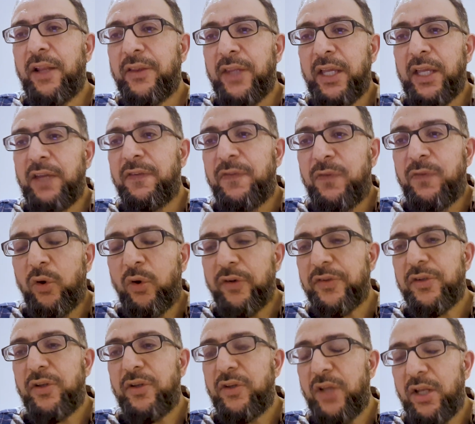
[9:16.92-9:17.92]
they
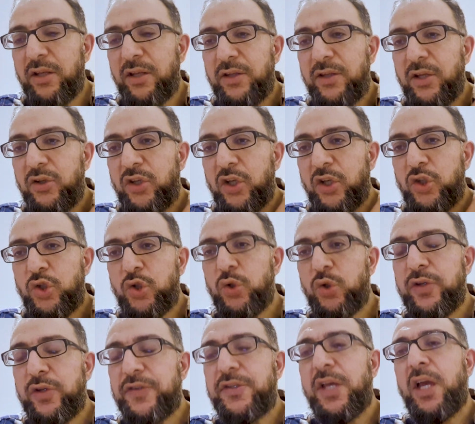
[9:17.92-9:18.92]
forced the
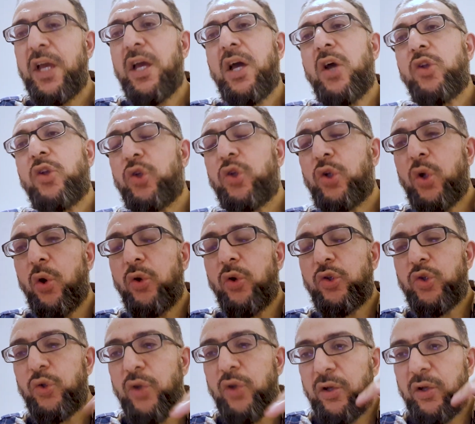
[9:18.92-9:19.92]
Jews to go
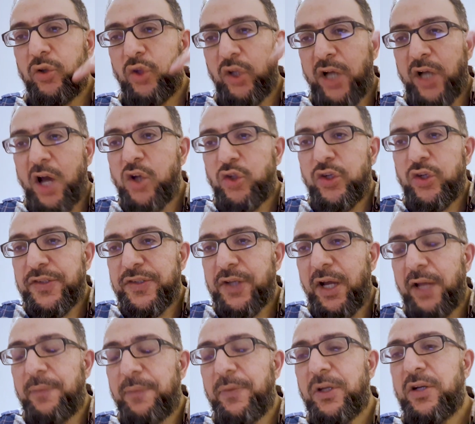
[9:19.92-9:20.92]
to the
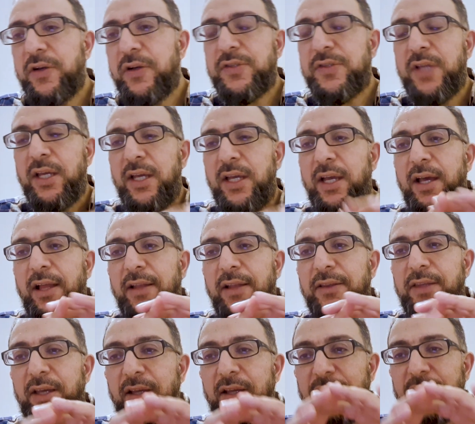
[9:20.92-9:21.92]
countryside because
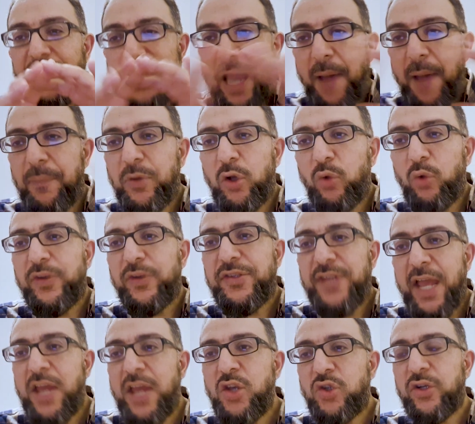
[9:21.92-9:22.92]
the capital was
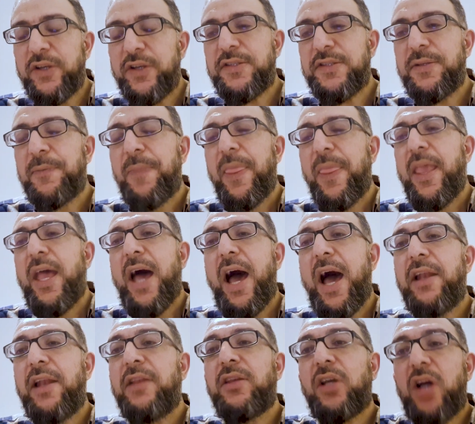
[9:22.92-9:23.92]
dangerous.
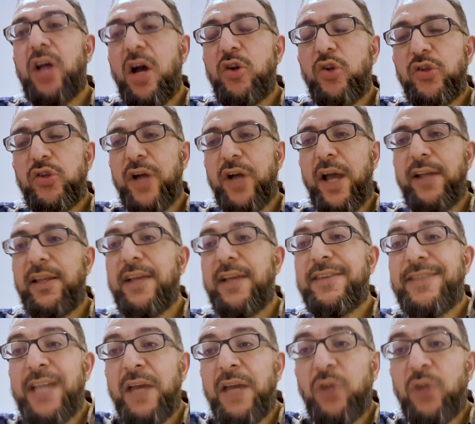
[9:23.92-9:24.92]
And in the countryside, they
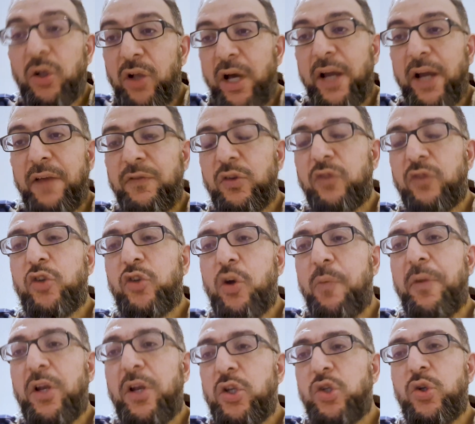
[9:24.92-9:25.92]
saved the lives of so
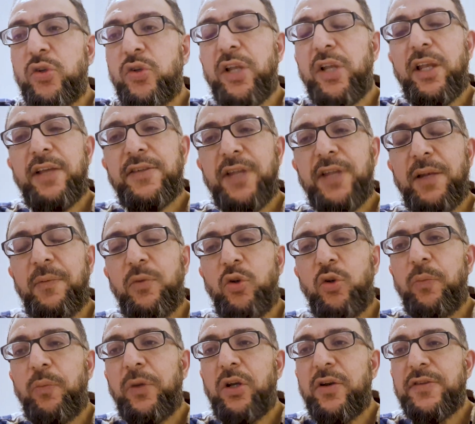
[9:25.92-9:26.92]
many Jews, and they said to
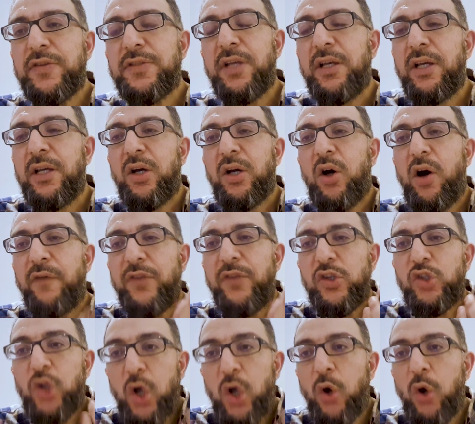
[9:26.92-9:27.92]
do because of
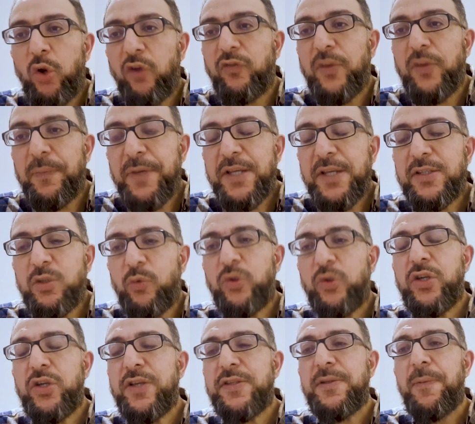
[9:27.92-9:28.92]
this code of the visa,
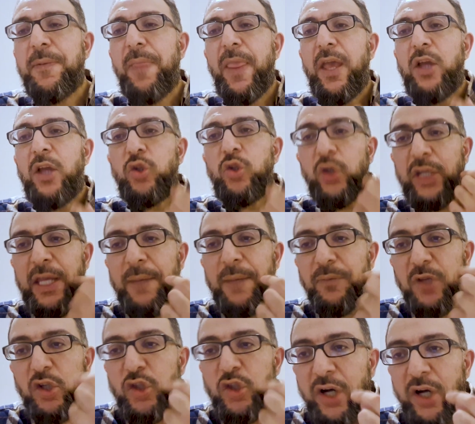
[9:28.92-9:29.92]
which is to
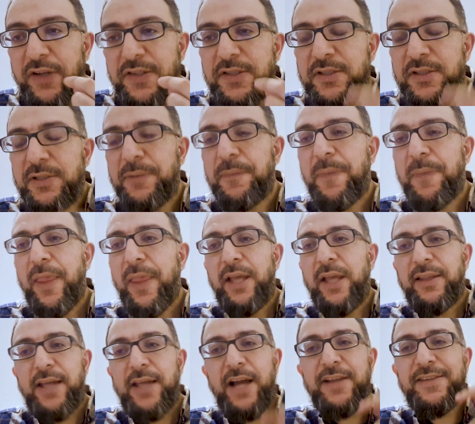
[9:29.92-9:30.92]
keep the trust.
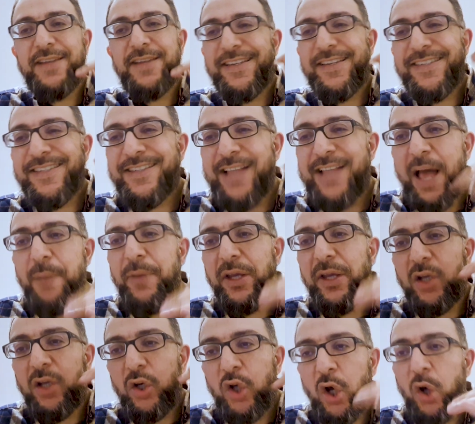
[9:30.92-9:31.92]
That is an
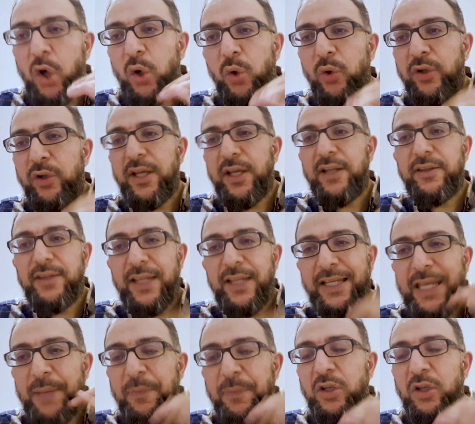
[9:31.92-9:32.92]
Islamic code. The
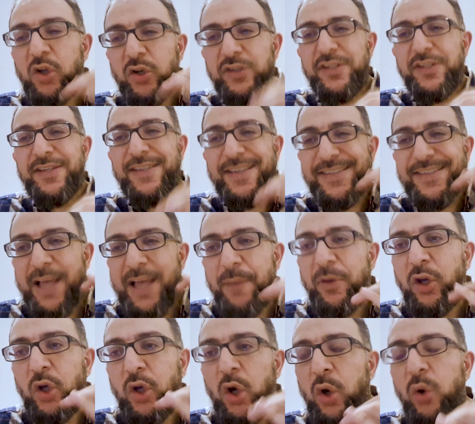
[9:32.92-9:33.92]
keeping the trust is an
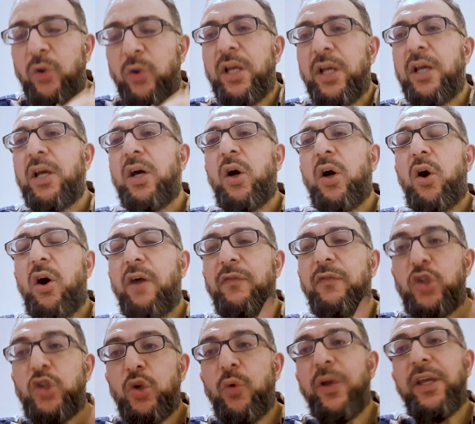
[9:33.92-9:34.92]
Islamic code
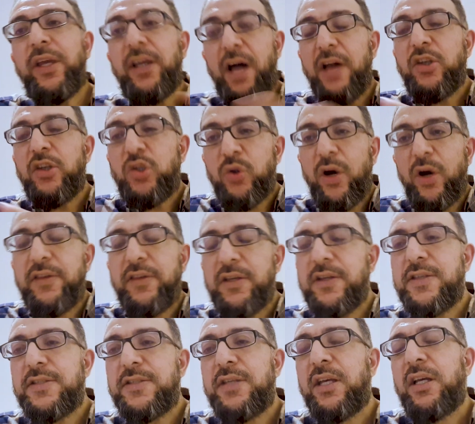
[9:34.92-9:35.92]
of doing unto
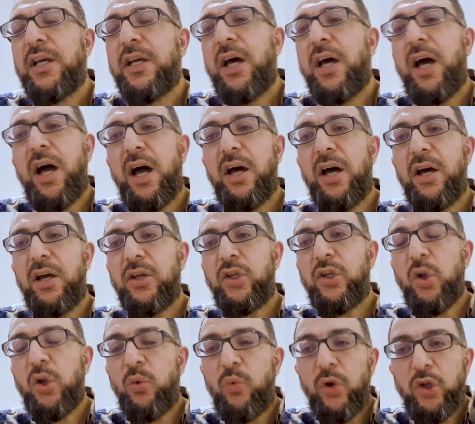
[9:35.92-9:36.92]
others,
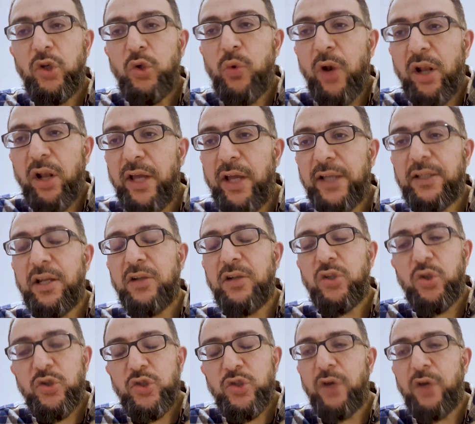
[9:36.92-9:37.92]
what you wouldn't like done
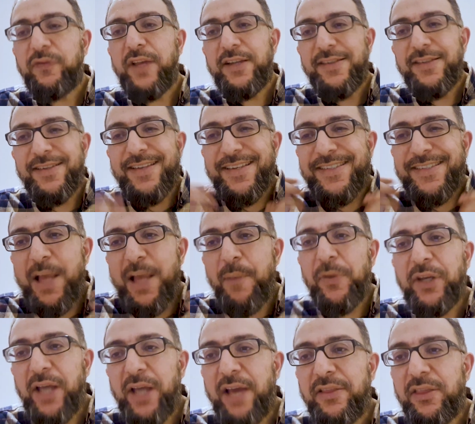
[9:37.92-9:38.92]
to yourself. That's an
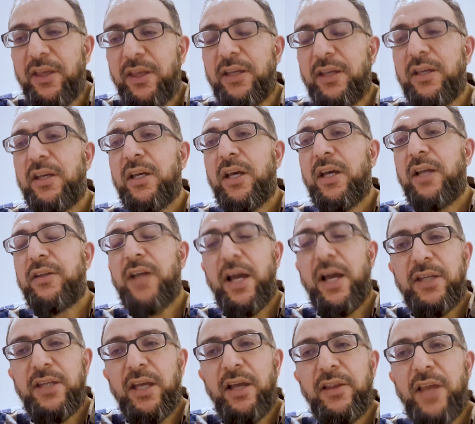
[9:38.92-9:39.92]
Islamic ethic. The
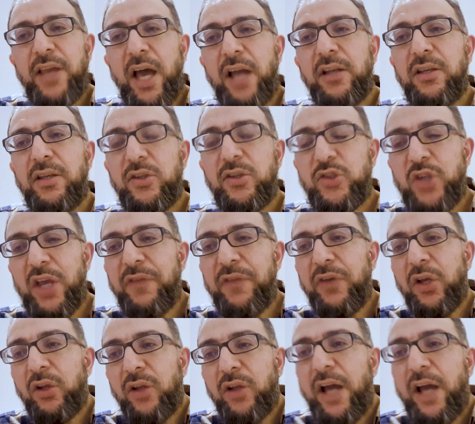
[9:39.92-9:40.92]
idea that
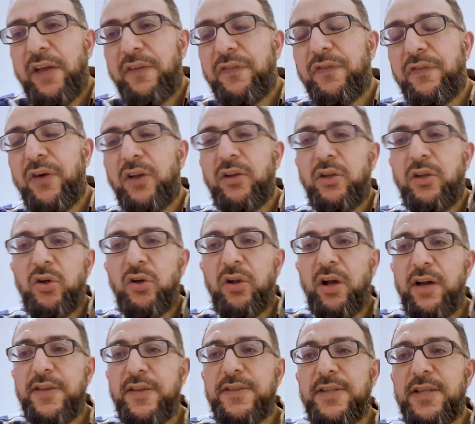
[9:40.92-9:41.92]
saving life, Allah in the
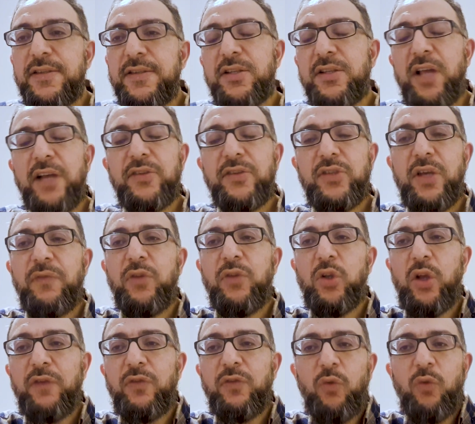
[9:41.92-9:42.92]
Quran says, is like saving the
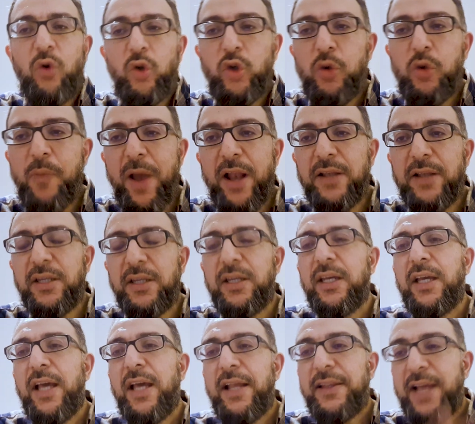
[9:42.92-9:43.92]
life of all humanity.
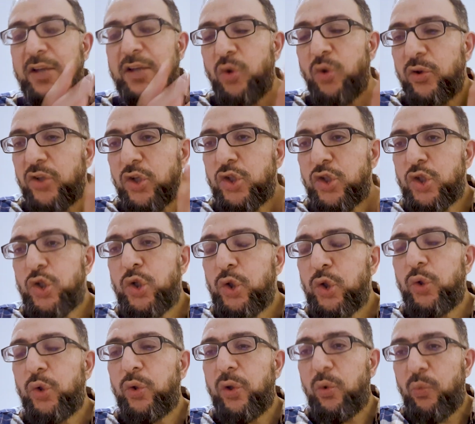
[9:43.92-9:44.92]
That's not just
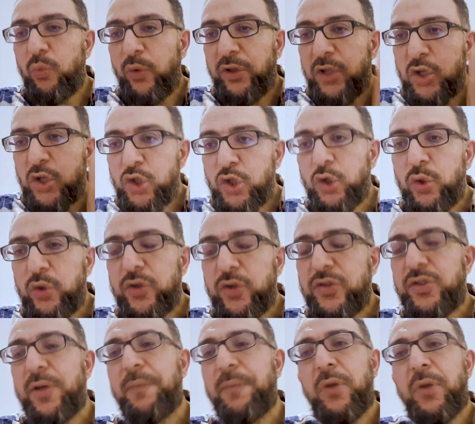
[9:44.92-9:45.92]
true with the
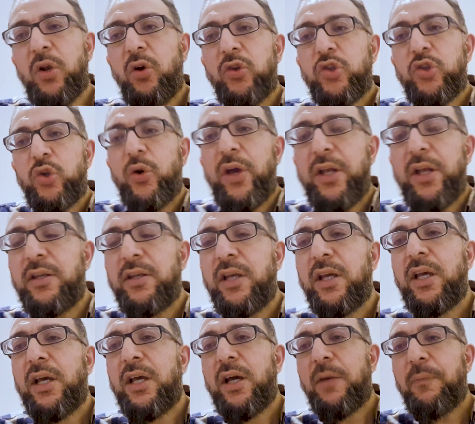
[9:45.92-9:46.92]
Jews, but also in
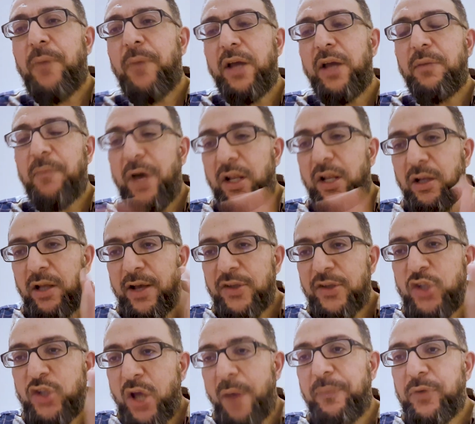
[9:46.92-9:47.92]
my
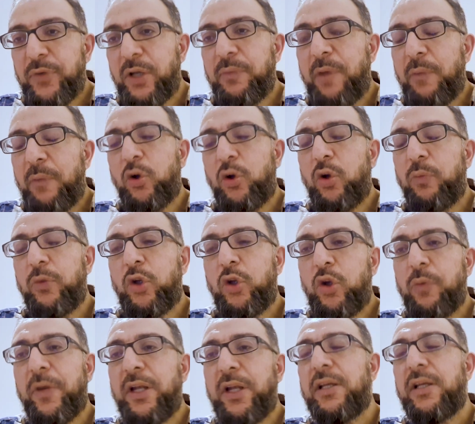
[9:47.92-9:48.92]
last chapter in my book on the
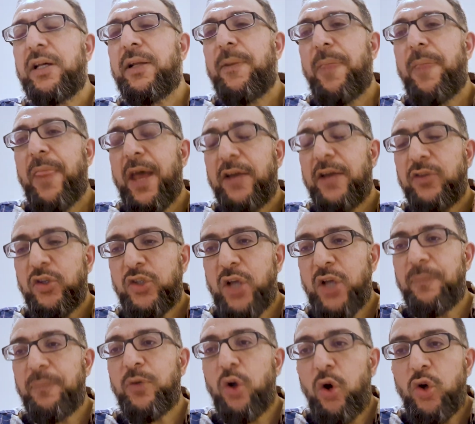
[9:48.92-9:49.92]
human has a
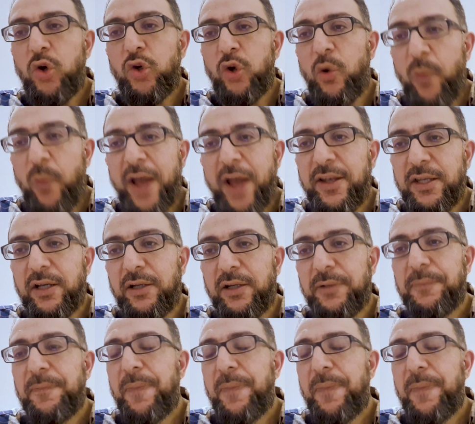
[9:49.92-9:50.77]
chapter on Rwanda.